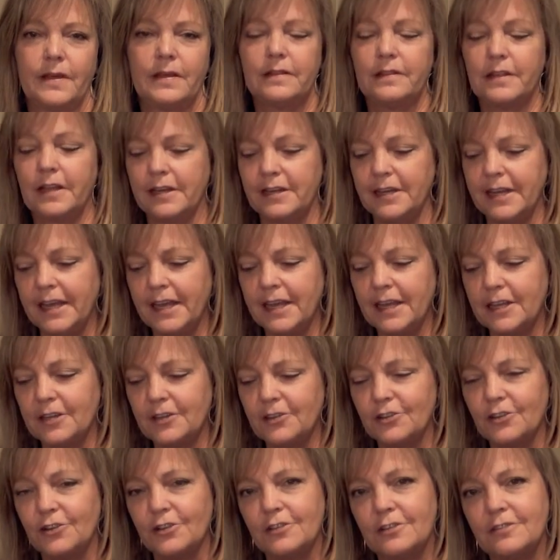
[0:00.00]
light a
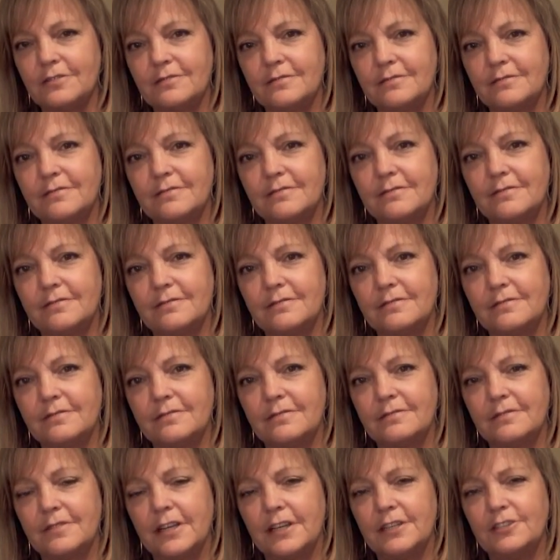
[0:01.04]
candle,
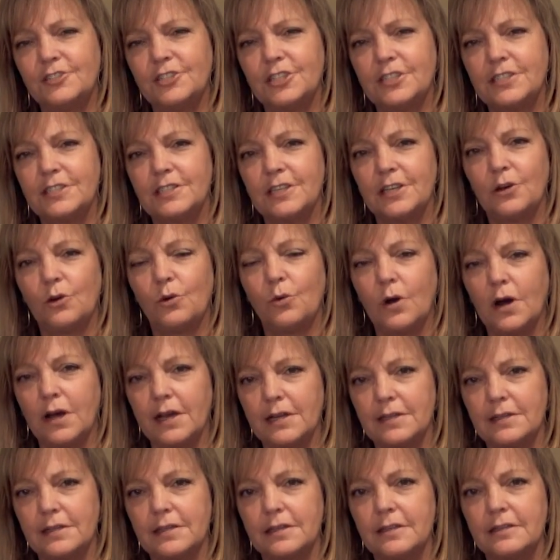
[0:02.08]
and just sit
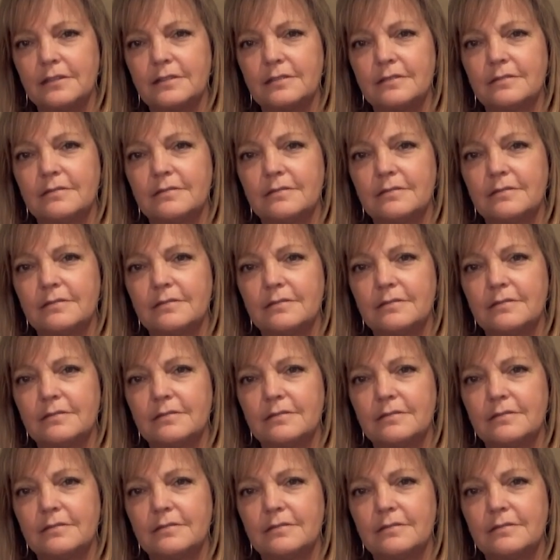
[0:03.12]
quietly.